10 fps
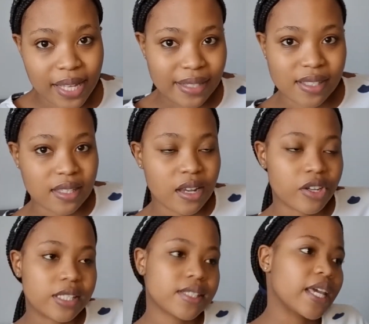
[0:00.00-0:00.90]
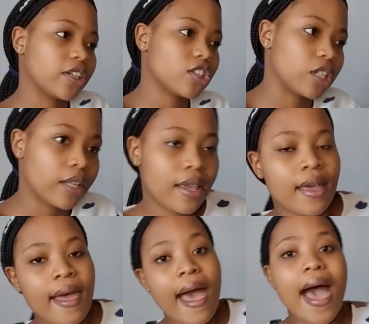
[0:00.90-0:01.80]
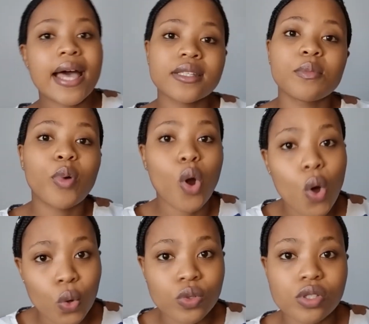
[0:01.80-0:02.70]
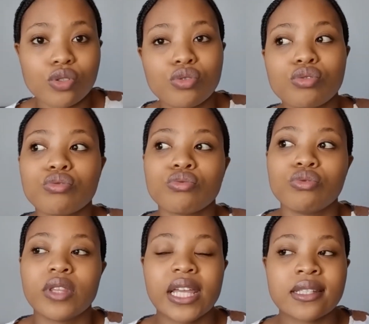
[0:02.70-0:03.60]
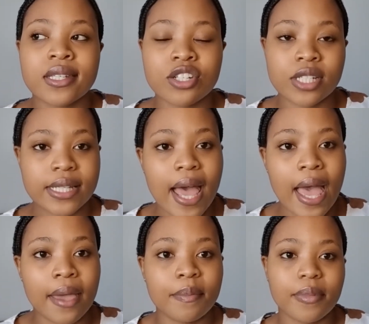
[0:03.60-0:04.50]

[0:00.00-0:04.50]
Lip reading: had a cesarean section, as opposed to the incision type